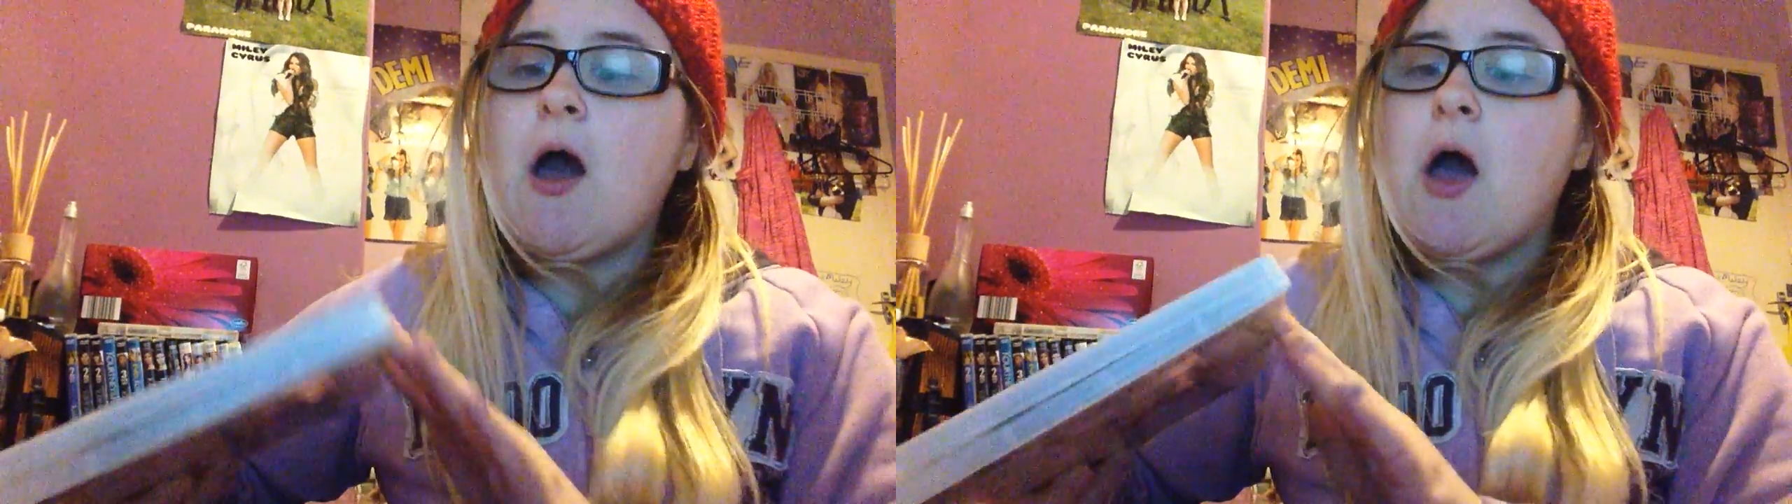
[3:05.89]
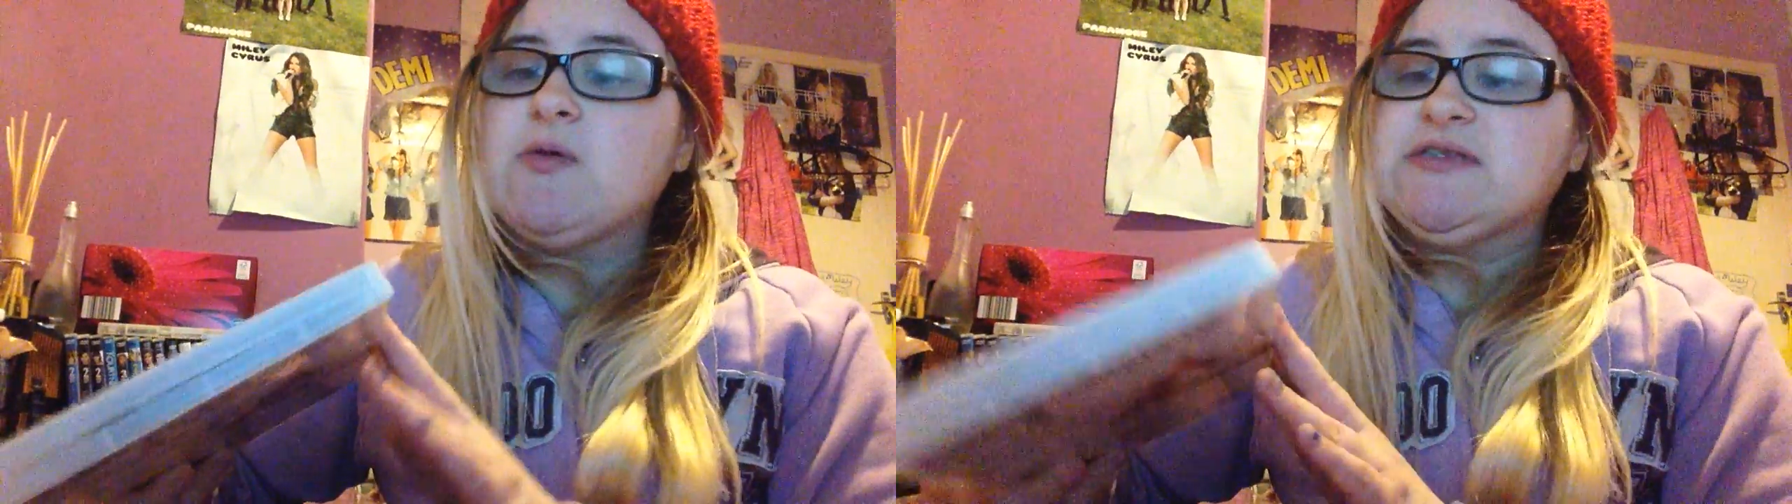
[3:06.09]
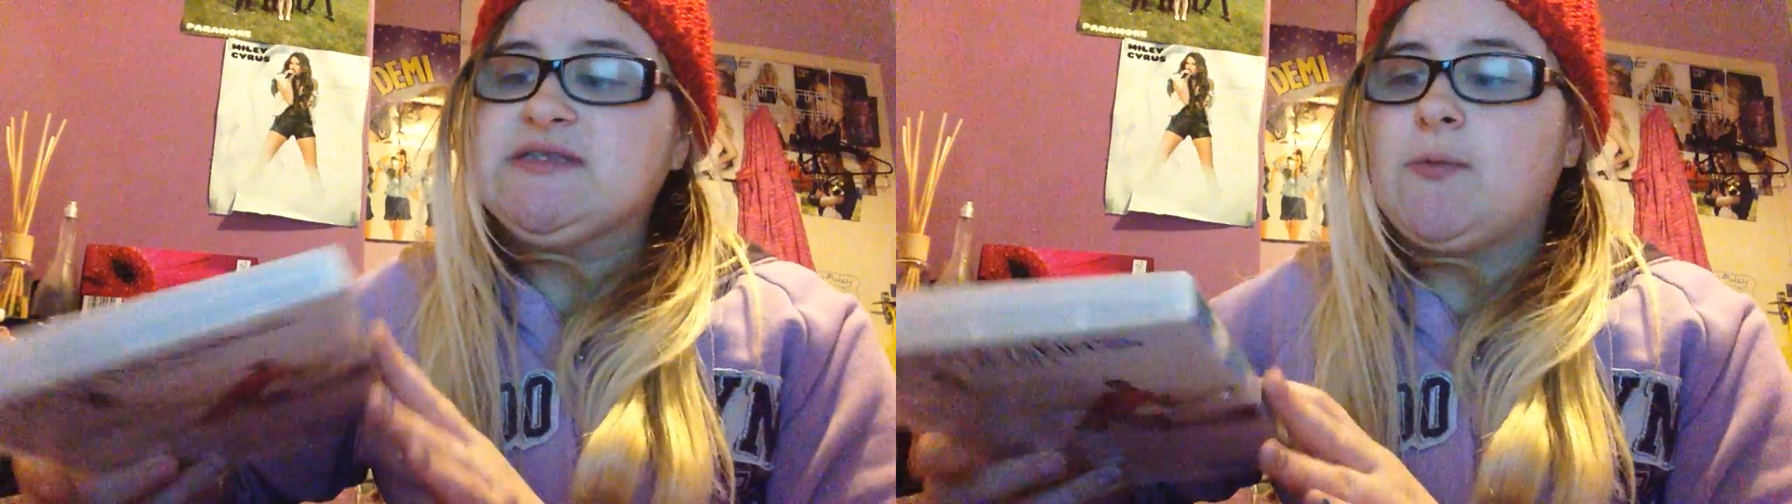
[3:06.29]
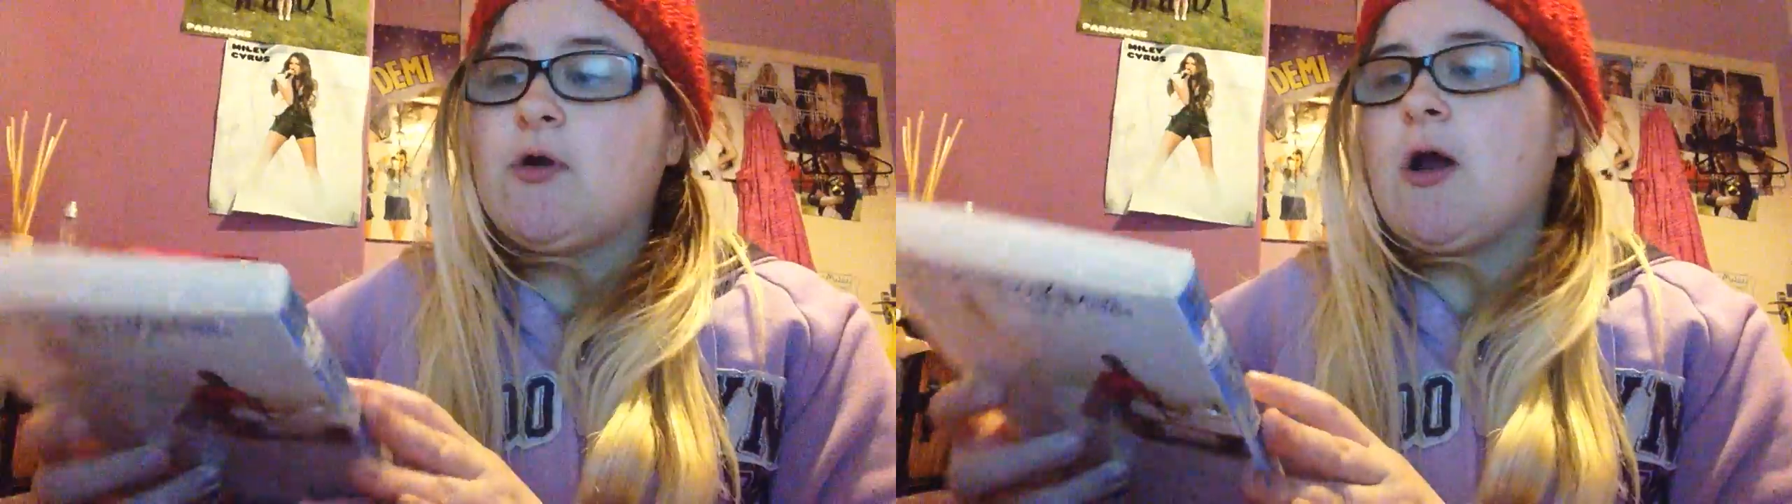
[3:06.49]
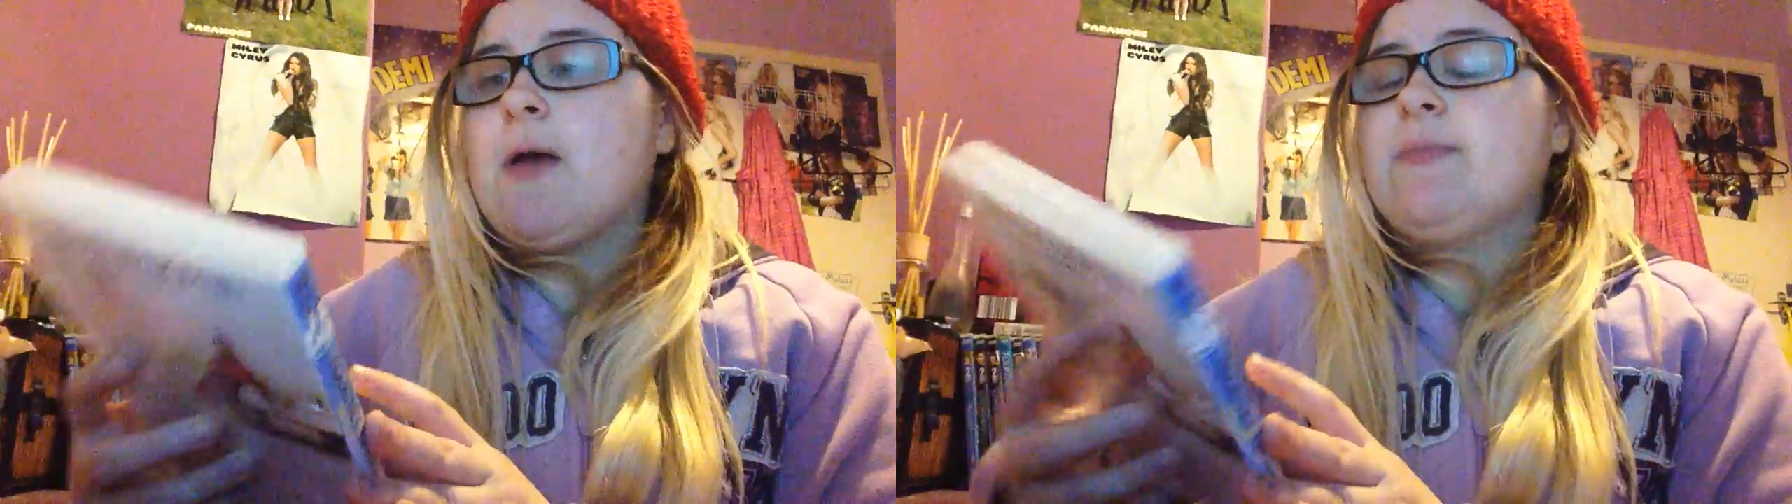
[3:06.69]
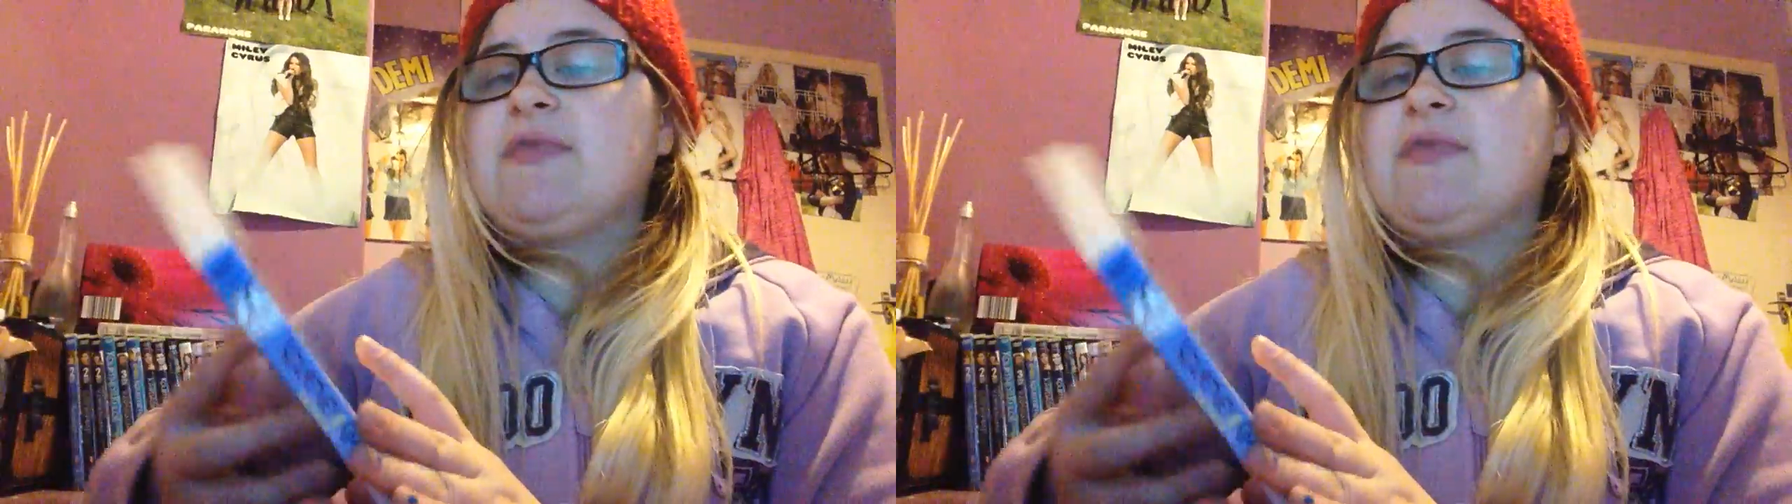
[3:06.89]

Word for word: I would summarize